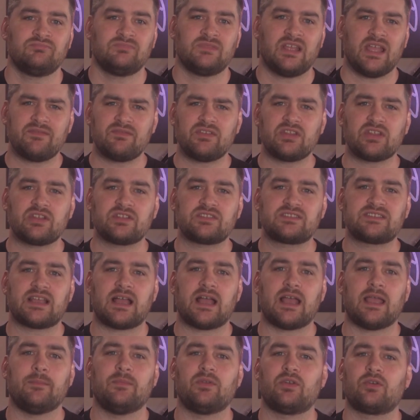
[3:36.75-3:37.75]
having a good
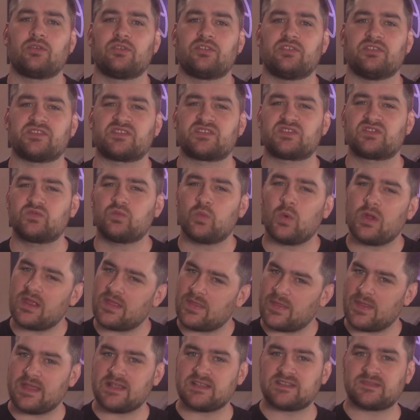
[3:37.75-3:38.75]
time in order to swing
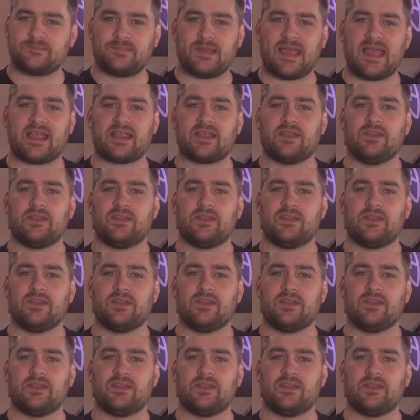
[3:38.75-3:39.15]
things back